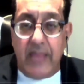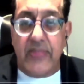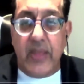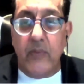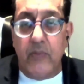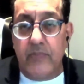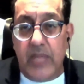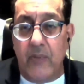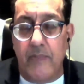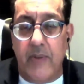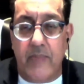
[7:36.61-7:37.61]
and then we'll, then
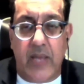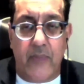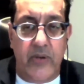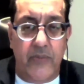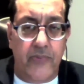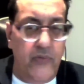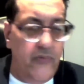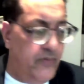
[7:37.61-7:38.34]
we'll, then we'll improve.